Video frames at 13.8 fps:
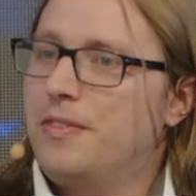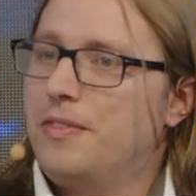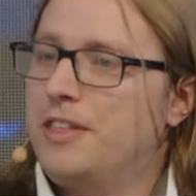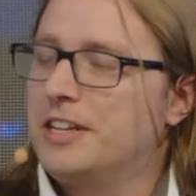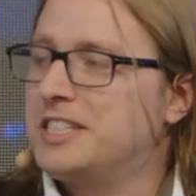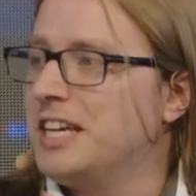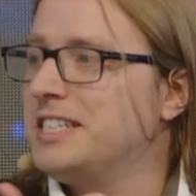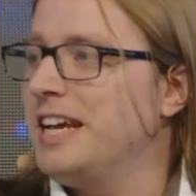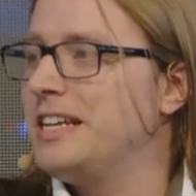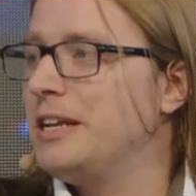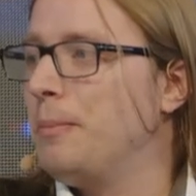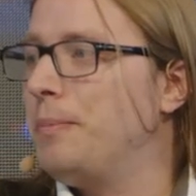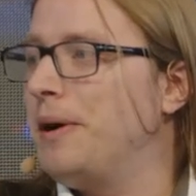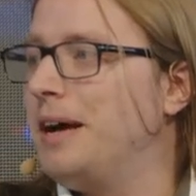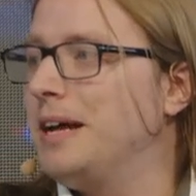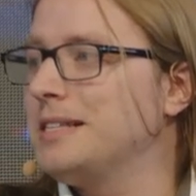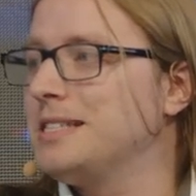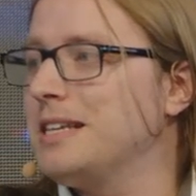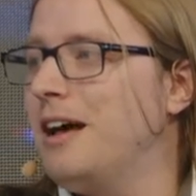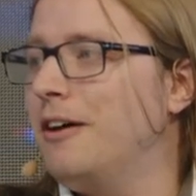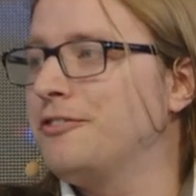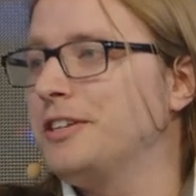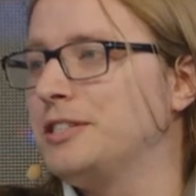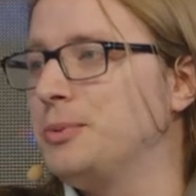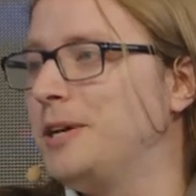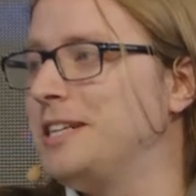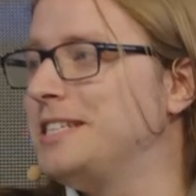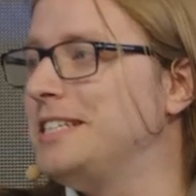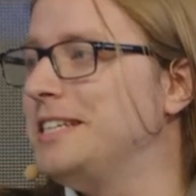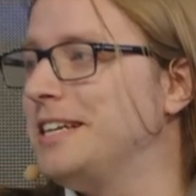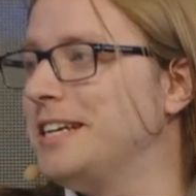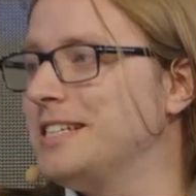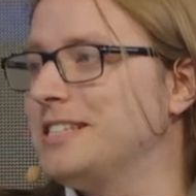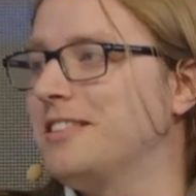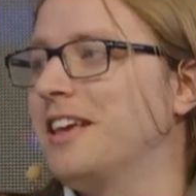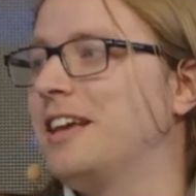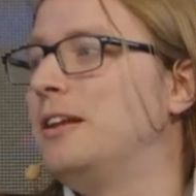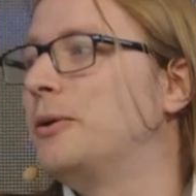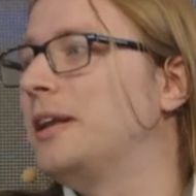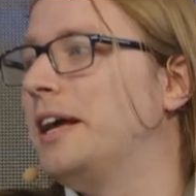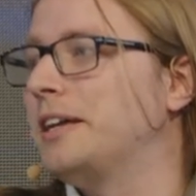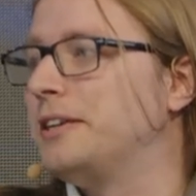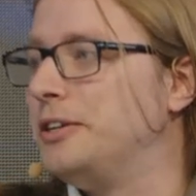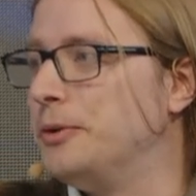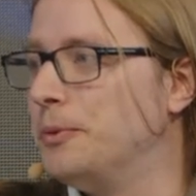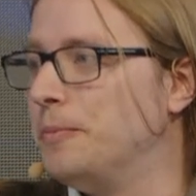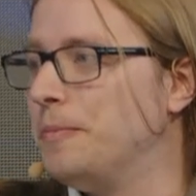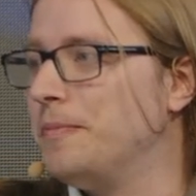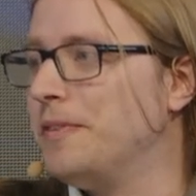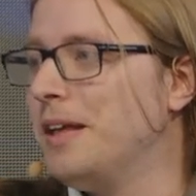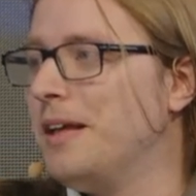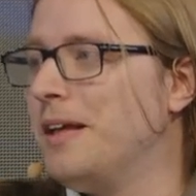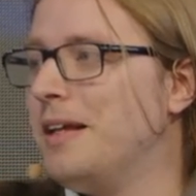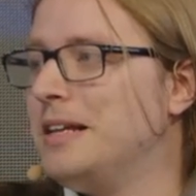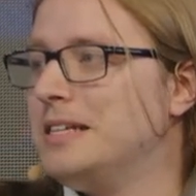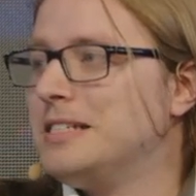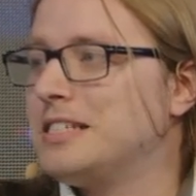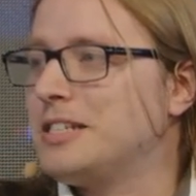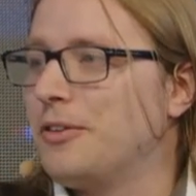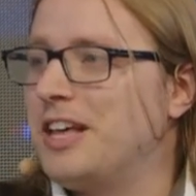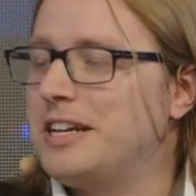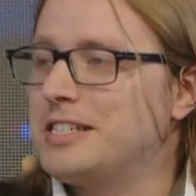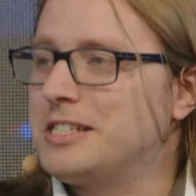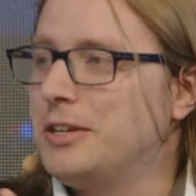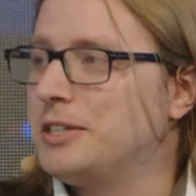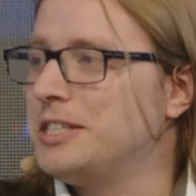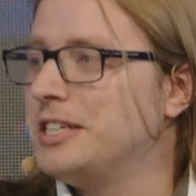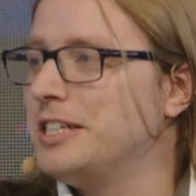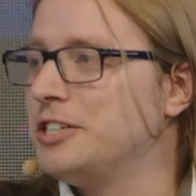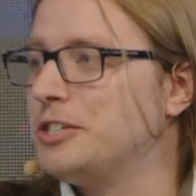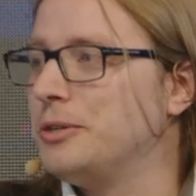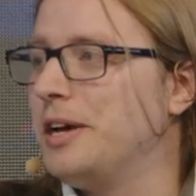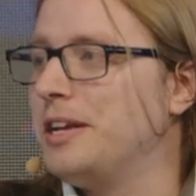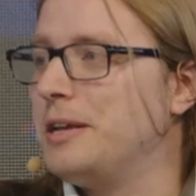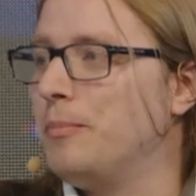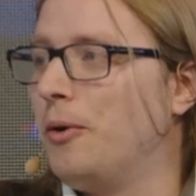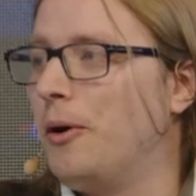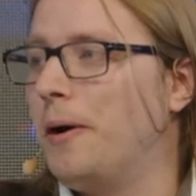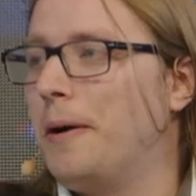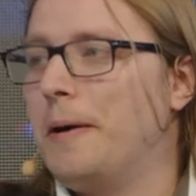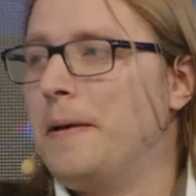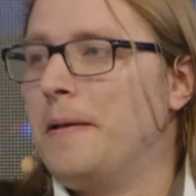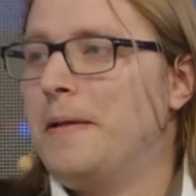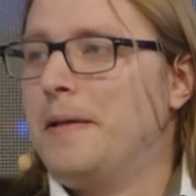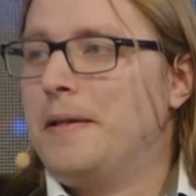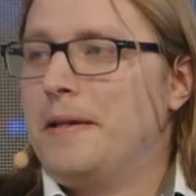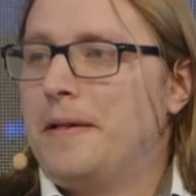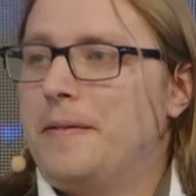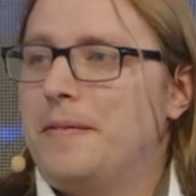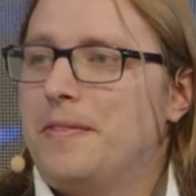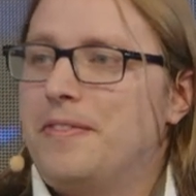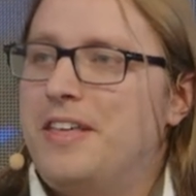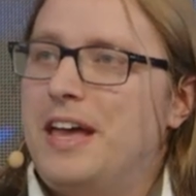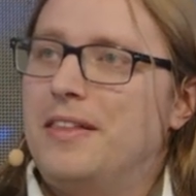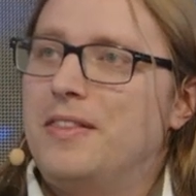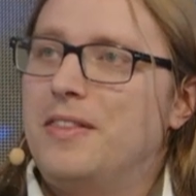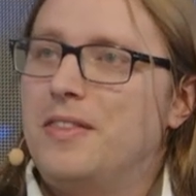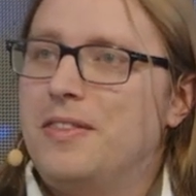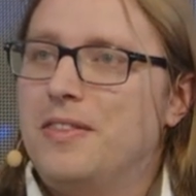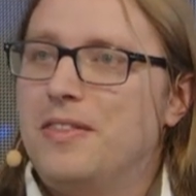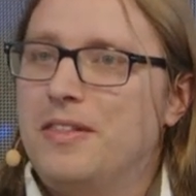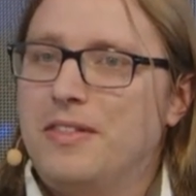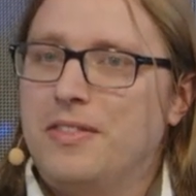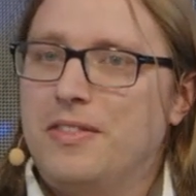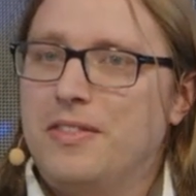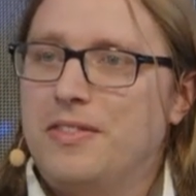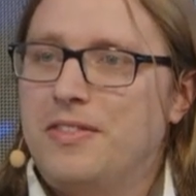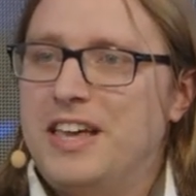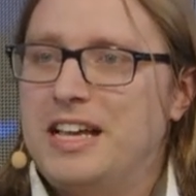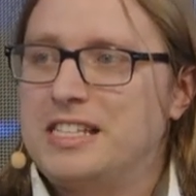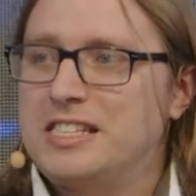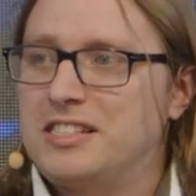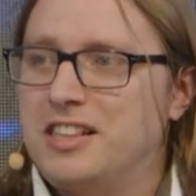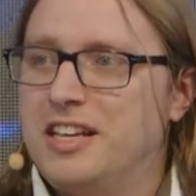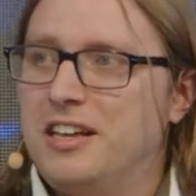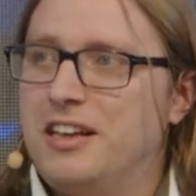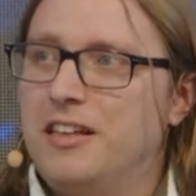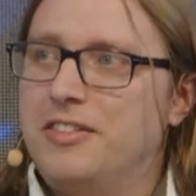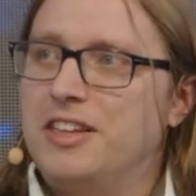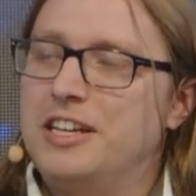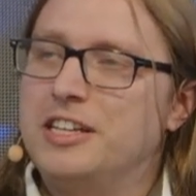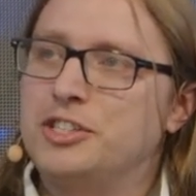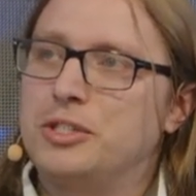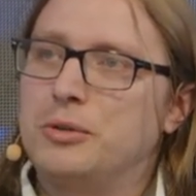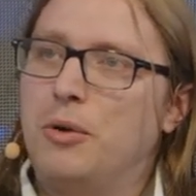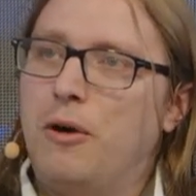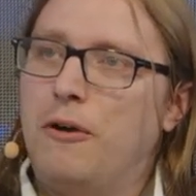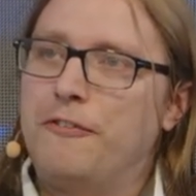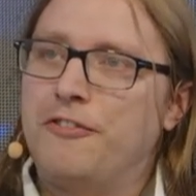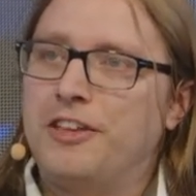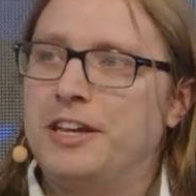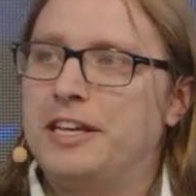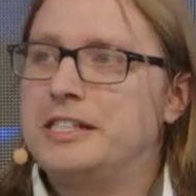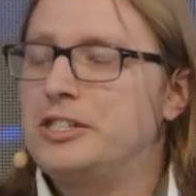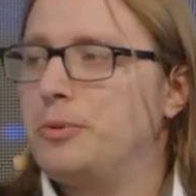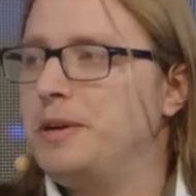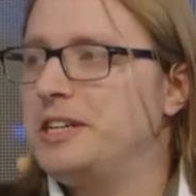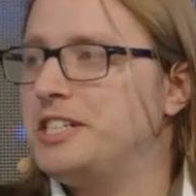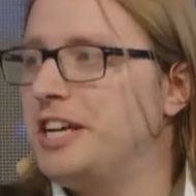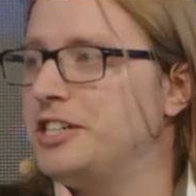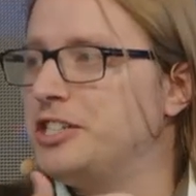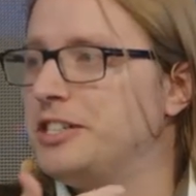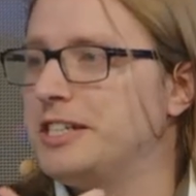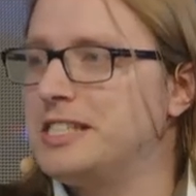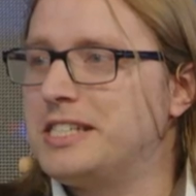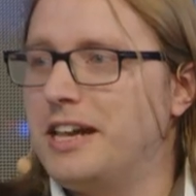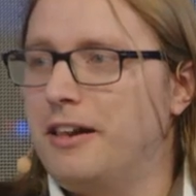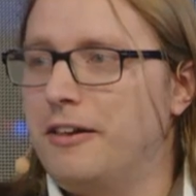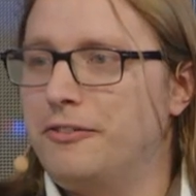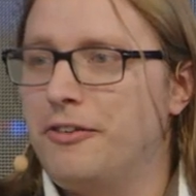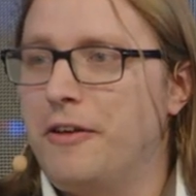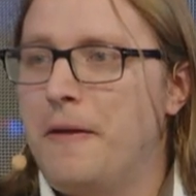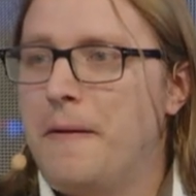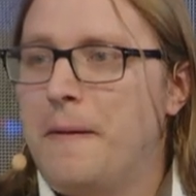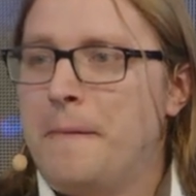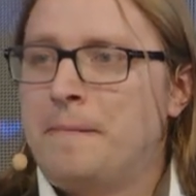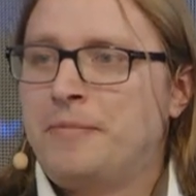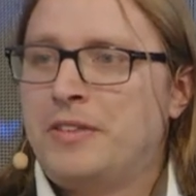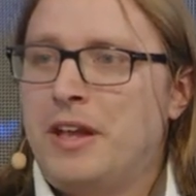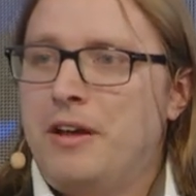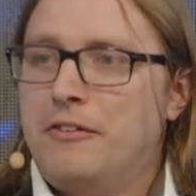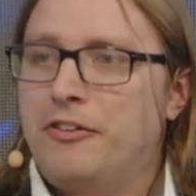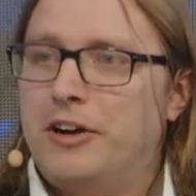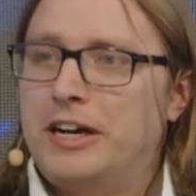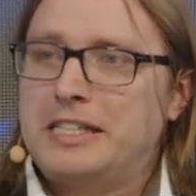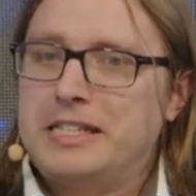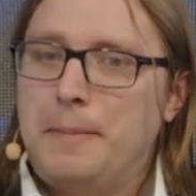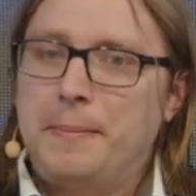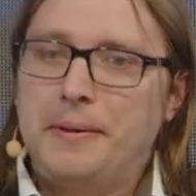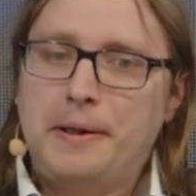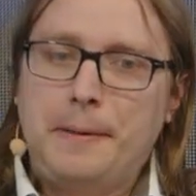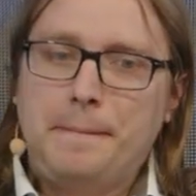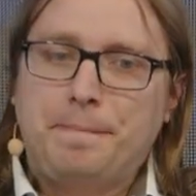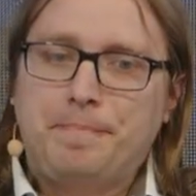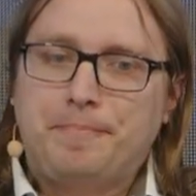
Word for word: the titanium parts, after 20 years, they look like new. So that is not an issue anymore. Then there's the, the issue of the instrumentation itself. For example,